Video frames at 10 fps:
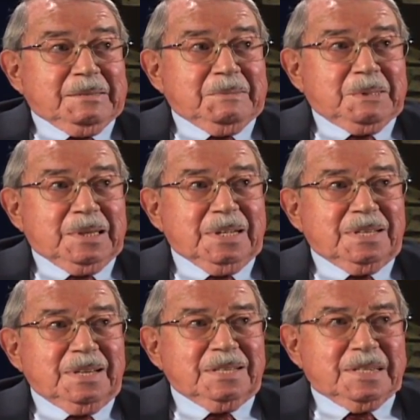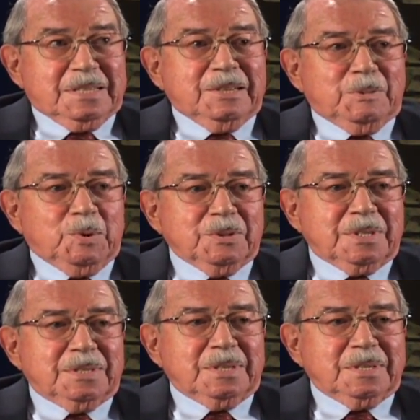what? That's
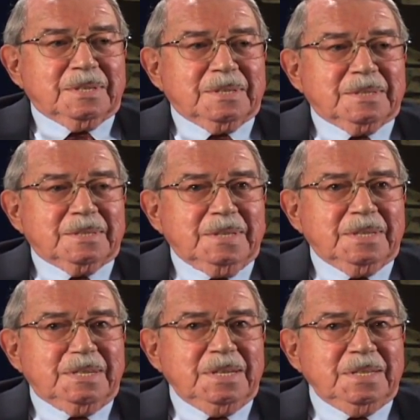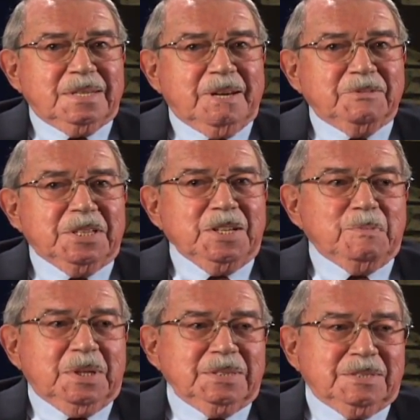almost 16, 17
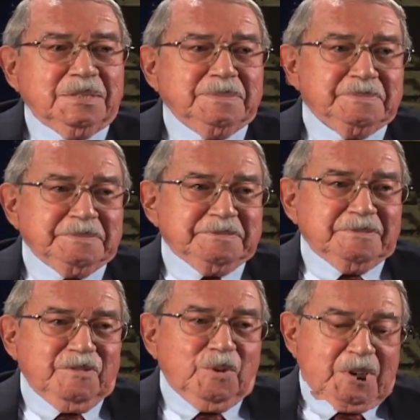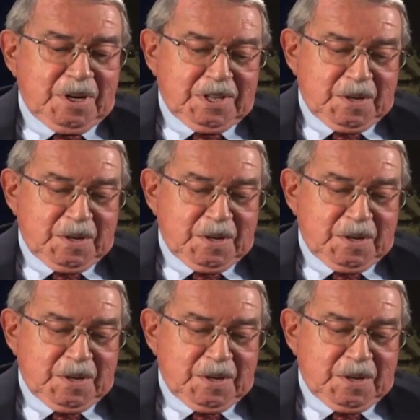months before I got